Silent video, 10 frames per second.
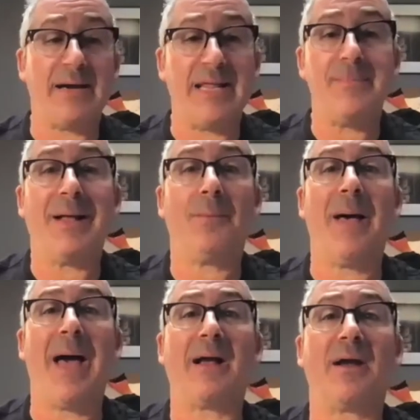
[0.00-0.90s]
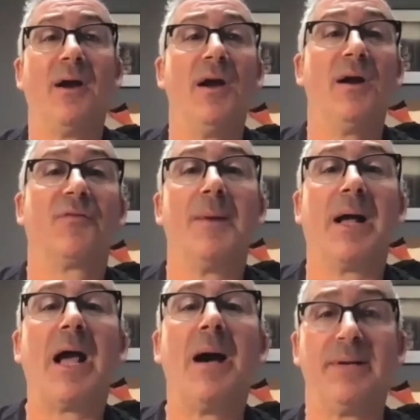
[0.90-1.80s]
email back from a
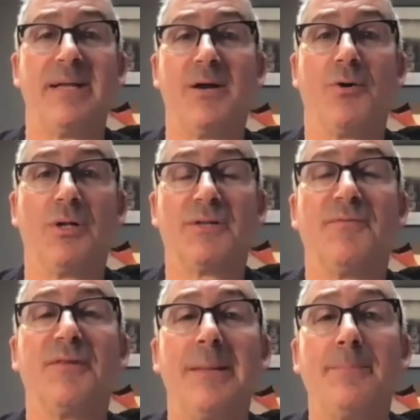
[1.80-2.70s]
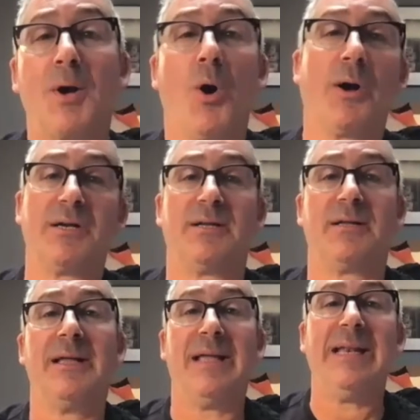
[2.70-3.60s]
company called Flipkart
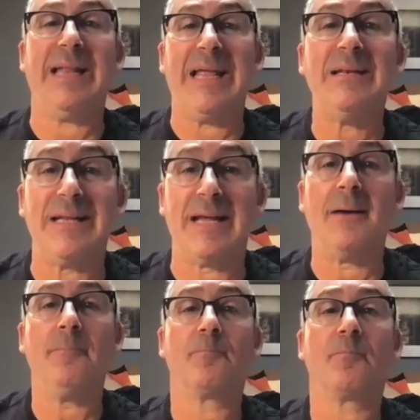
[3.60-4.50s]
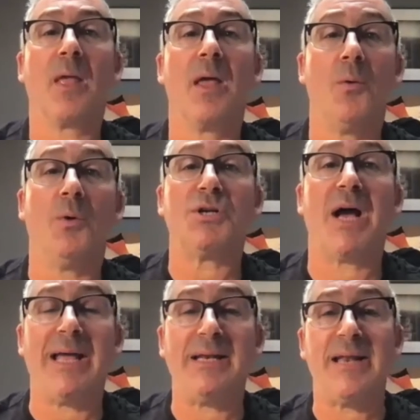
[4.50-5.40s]
in India, which
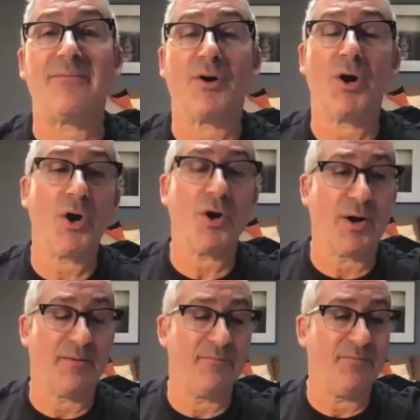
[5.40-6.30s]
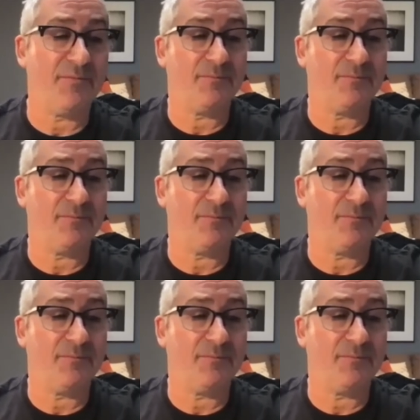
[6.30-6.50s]
I had never heard of.